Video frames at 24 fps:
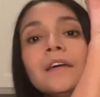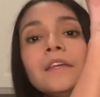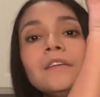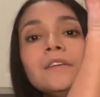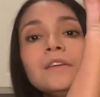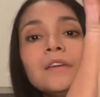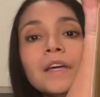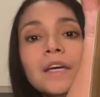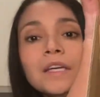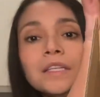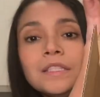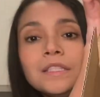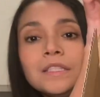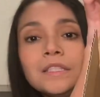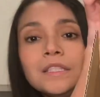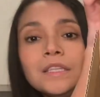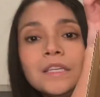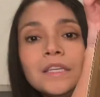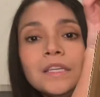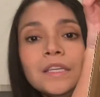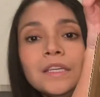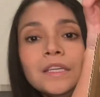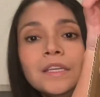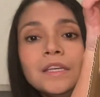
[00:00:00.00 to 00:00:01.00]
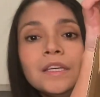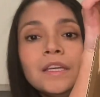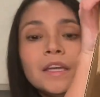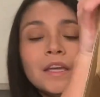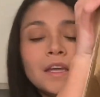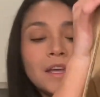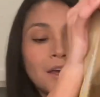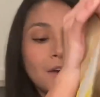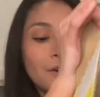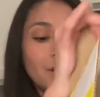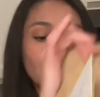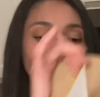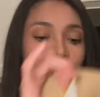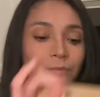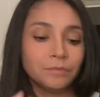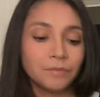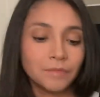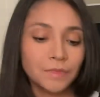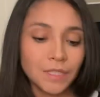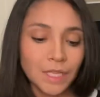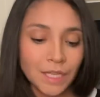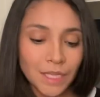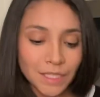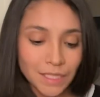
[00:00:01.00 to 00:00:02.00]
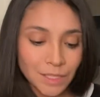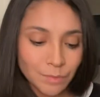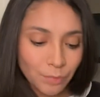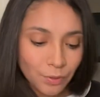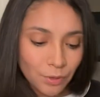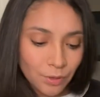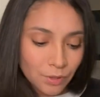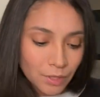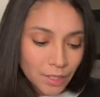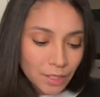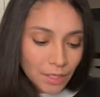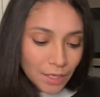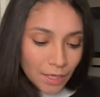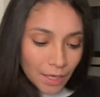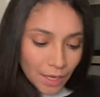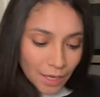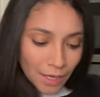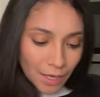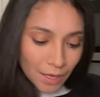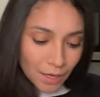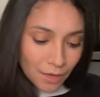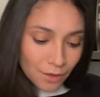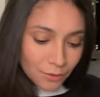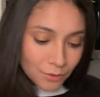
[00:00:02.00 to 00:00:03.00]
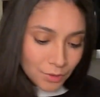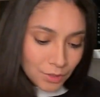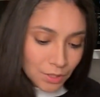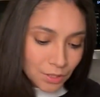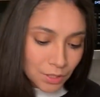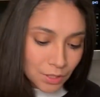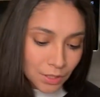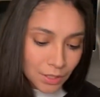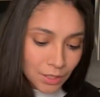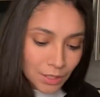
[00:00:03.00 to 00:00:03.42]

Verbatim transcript: Can you guys see? Okay, let's pull it out.